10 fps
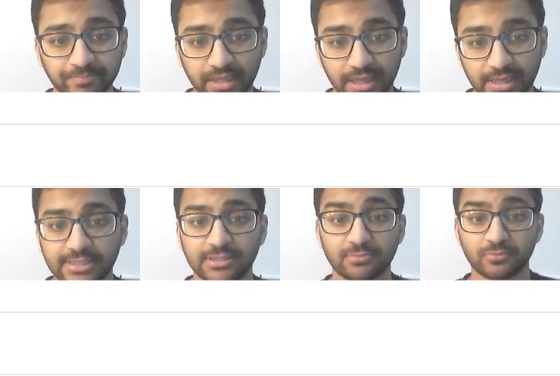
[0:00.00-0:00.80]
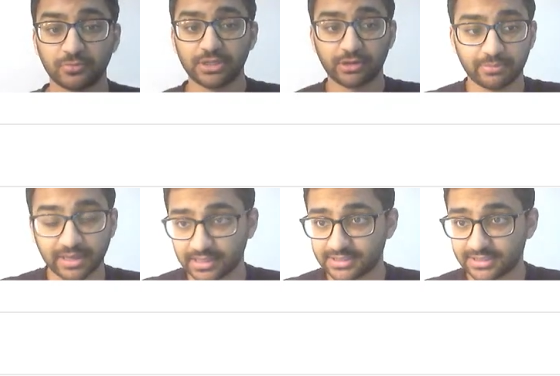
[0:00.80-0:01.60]
And we know he might
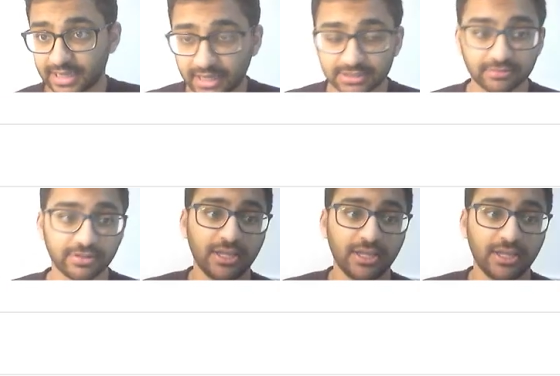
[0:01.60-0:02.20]
like to get active